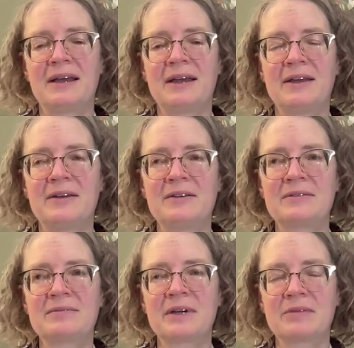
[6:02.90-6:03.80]
and
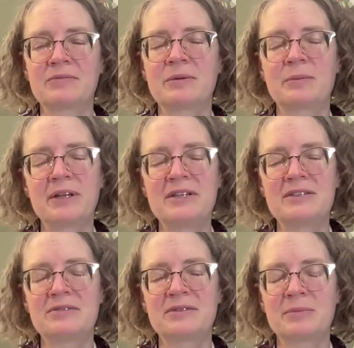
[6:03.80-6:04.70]
come from a
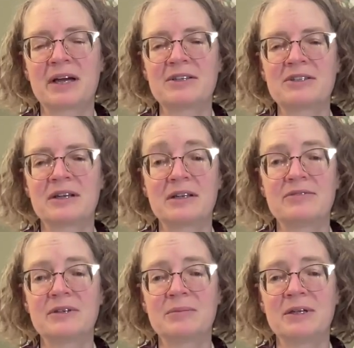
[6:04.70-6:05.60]
place of compassion and
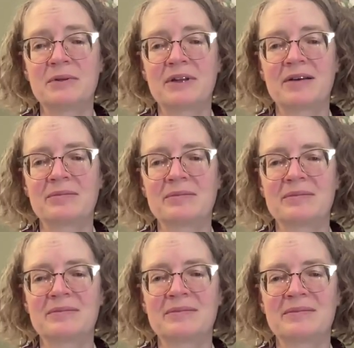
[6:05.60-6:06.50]
lifting people up.
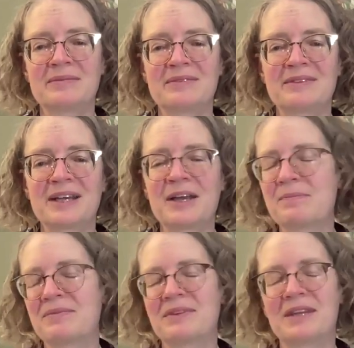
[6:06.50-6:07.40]
Okay.
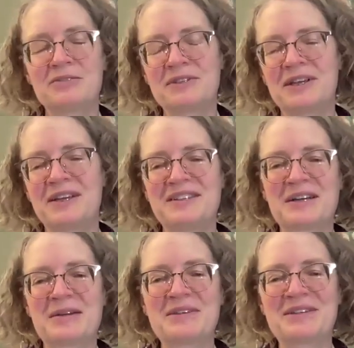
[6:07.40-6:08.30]
Thanks for taking the
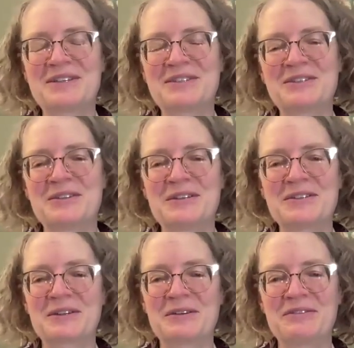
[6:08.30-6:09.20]
time to listen to
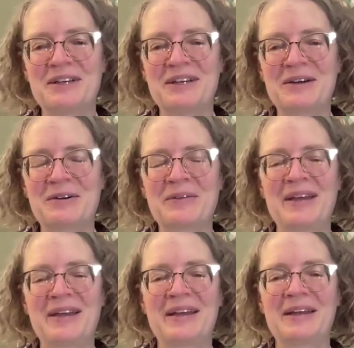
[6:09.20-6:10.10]
this little video,
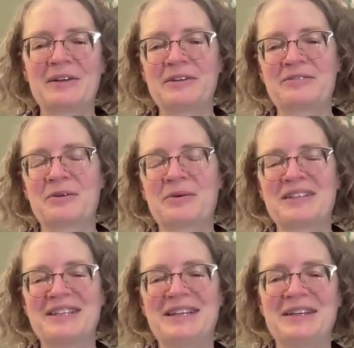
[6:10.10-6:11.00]
and I look forward
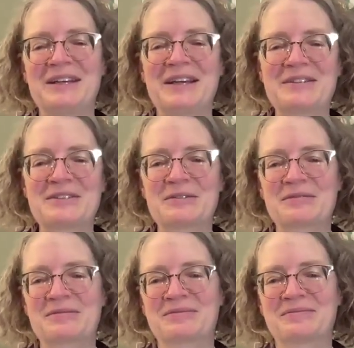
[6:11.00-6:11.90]
to seeing you again soon.